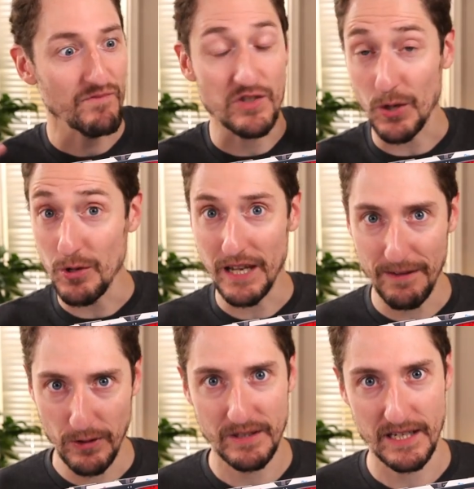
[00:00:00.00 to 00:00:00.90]
so you
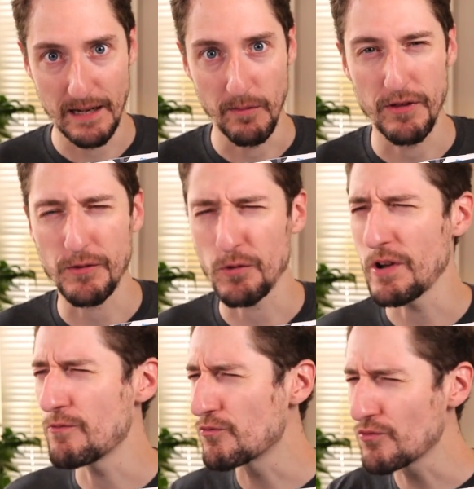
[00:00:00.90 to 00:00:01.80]
give your team
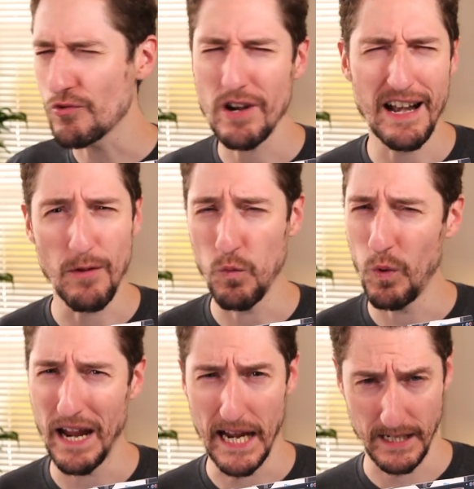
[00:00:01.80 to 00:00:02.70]
three really
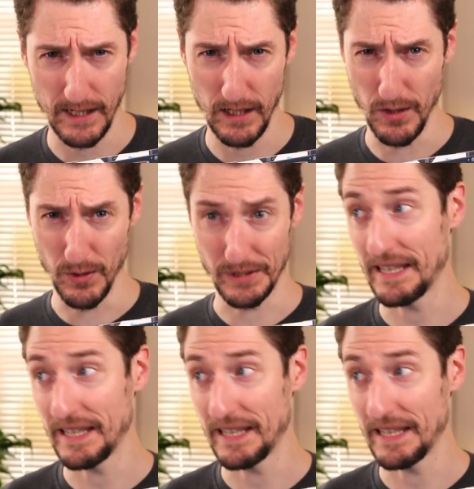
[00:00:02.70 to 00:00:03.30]
weird clues,